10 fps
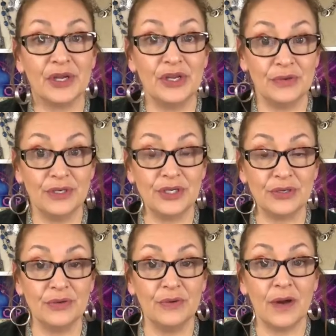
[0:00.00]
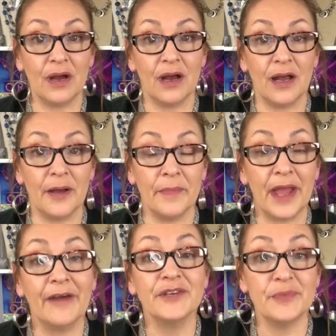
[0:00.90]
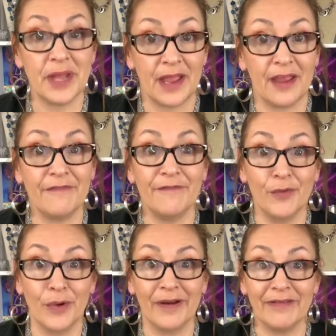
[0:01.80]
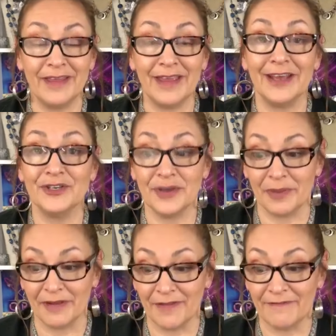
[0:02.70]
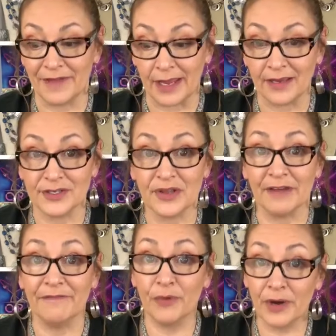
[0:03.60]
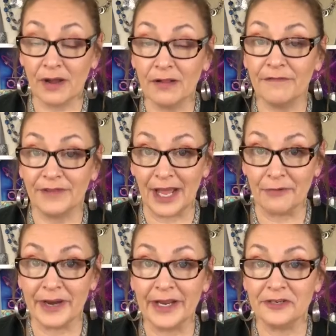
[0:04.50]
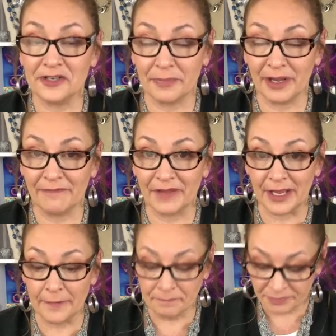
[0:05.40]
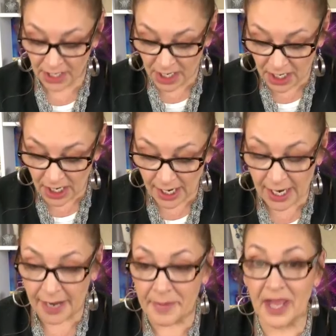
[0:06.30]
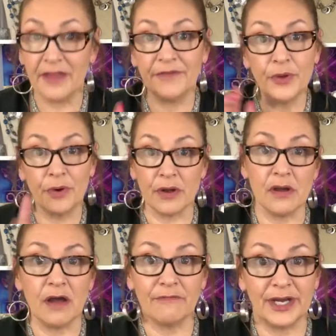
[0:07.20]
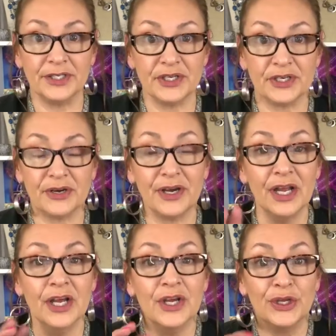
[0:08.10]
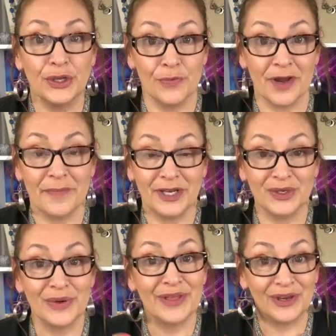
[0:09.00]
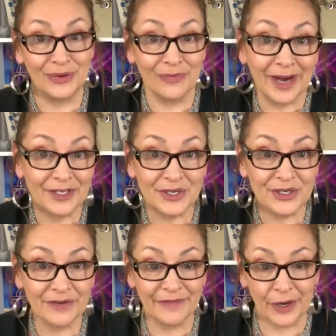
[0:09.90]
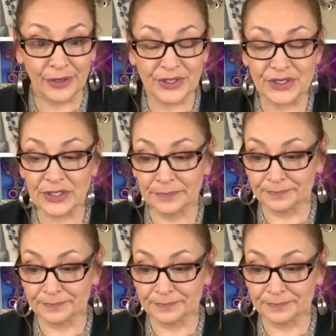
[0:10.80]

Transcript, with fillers: you do um, have to pay for the shipping fee. So that $4 flat rate shipping fee. Um, if you are not registered, you'll want to make sure that you register first.